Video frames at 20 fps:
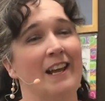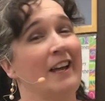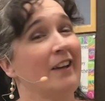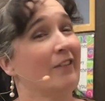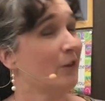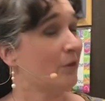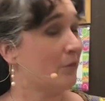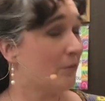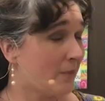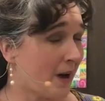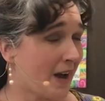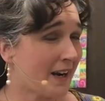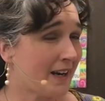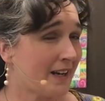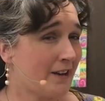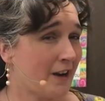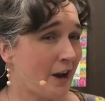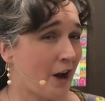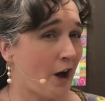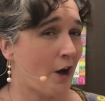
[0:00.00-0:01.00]
If you want to
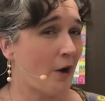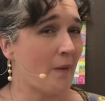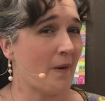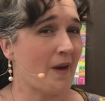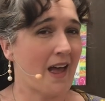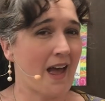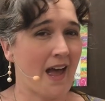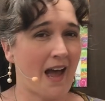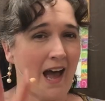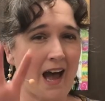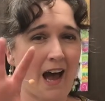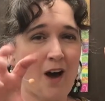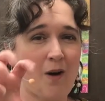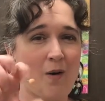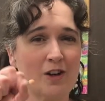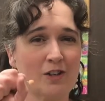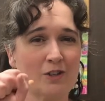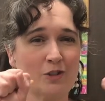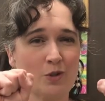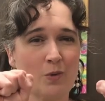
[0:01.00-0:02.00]
know how
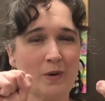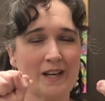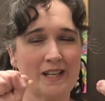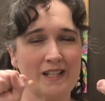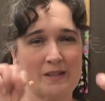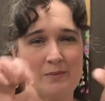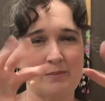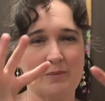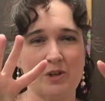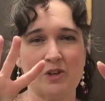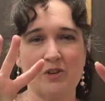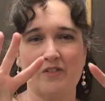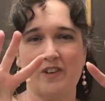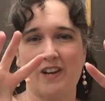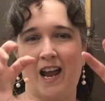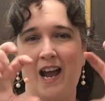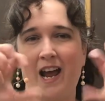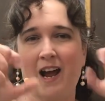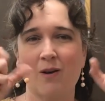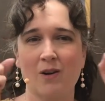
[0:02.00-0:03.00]
our joints move
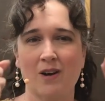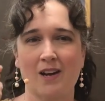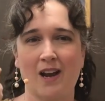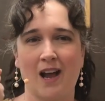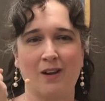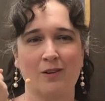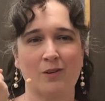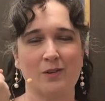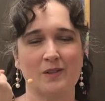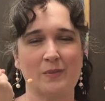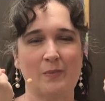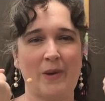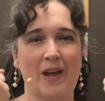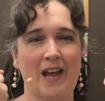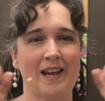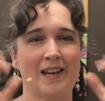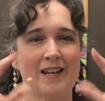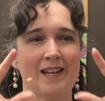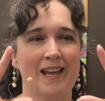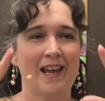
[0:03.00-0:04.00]
and how our knuckles
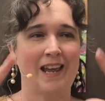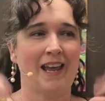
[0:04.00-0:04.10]
bend